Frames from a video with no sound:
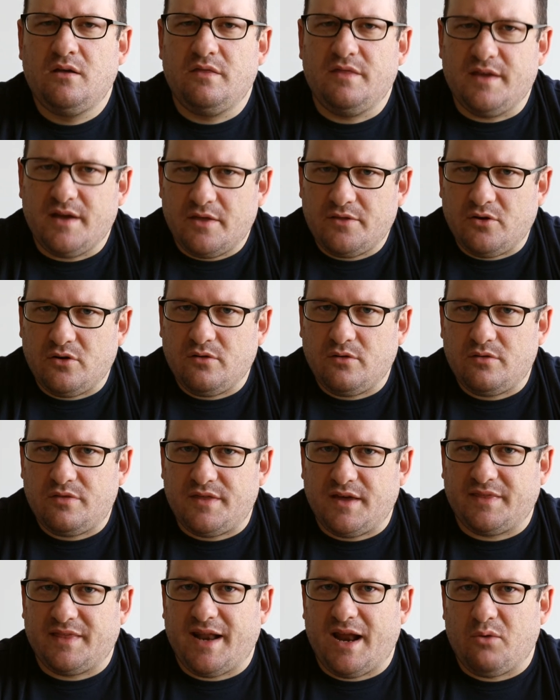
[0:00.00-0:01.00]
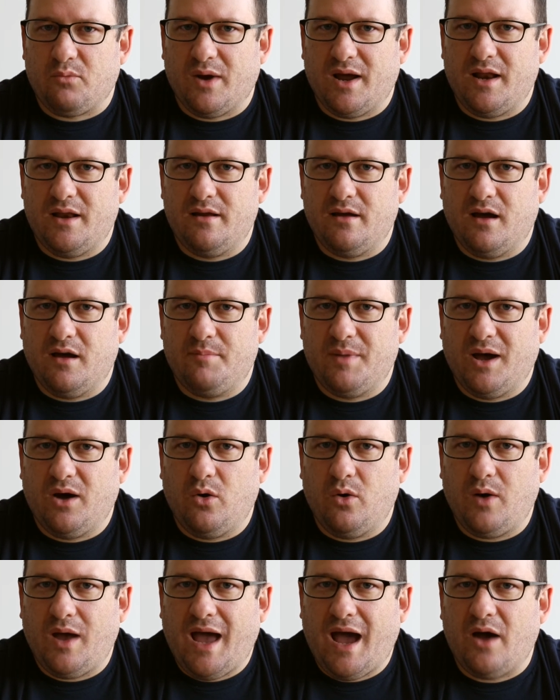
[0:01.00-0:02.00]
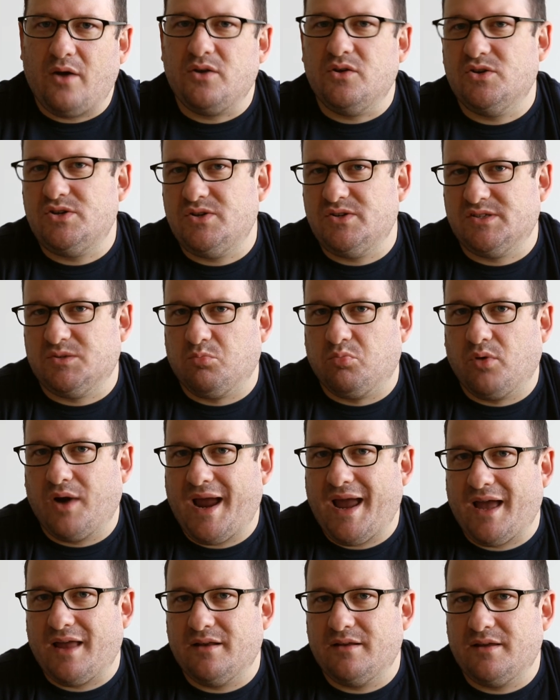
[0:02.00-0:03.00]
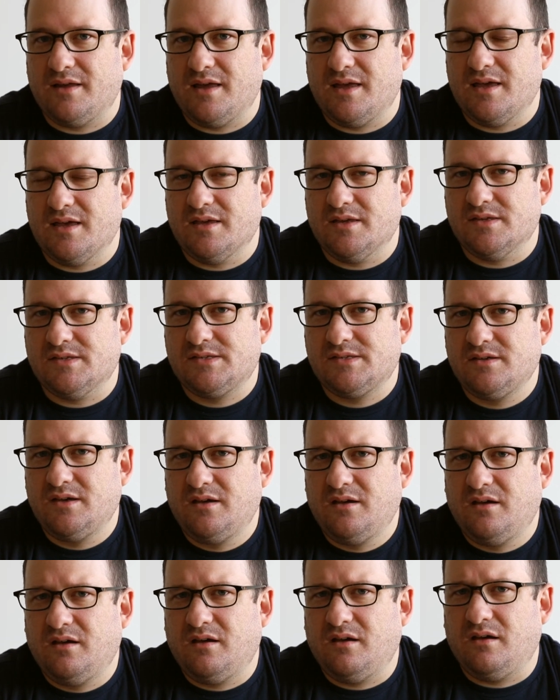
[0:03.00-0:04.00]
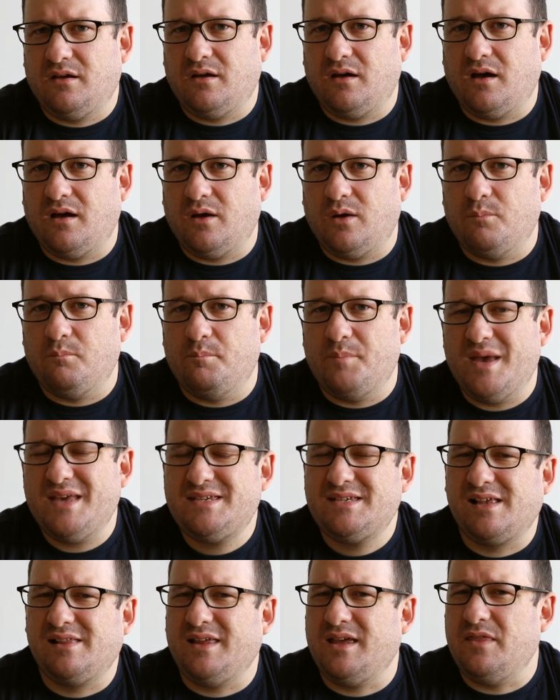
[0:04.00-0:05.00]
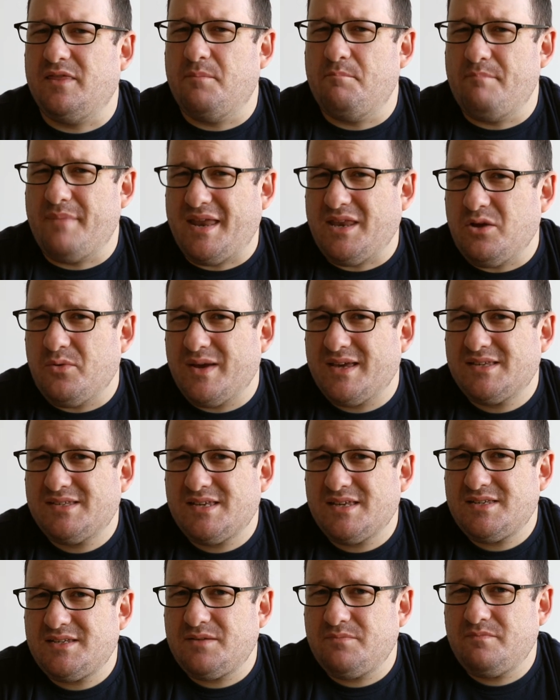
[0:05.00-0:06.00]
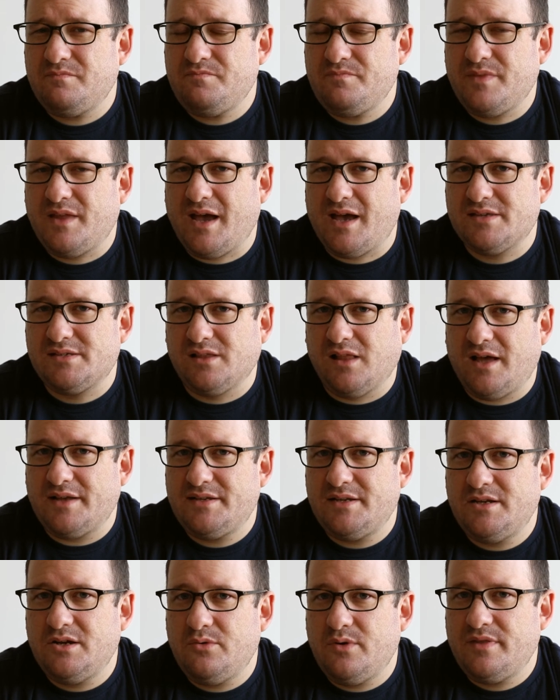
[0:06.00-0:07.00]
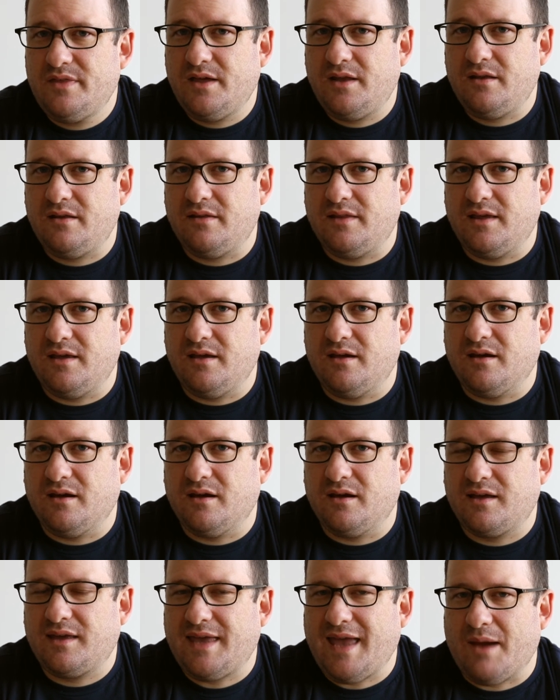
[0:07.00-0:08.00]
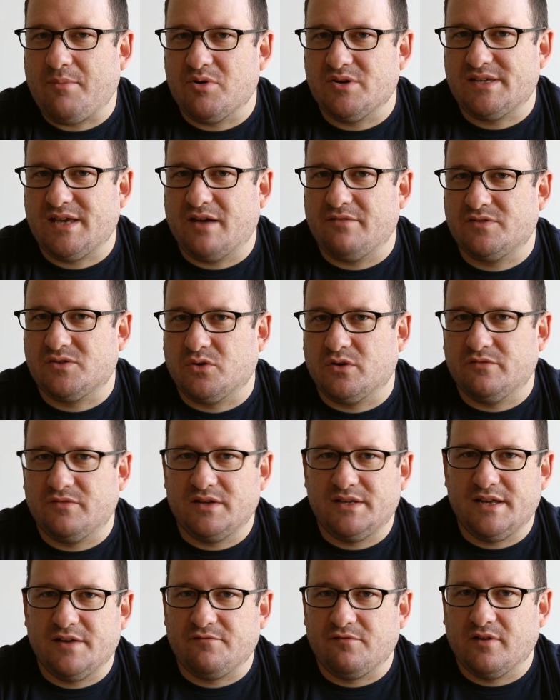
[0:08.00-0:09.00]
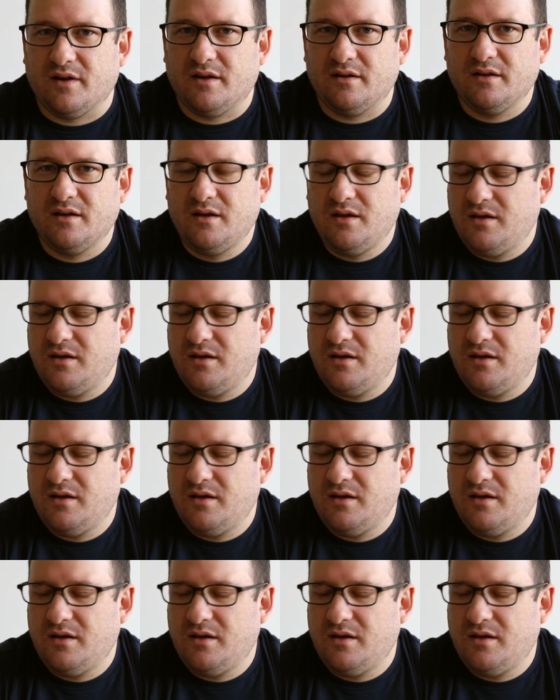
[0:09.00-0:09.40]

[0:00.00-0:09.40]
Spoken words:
The other thing that I read about how you choose a brand is basically the menuing system has a lot to do with it. The cameras have sort of a different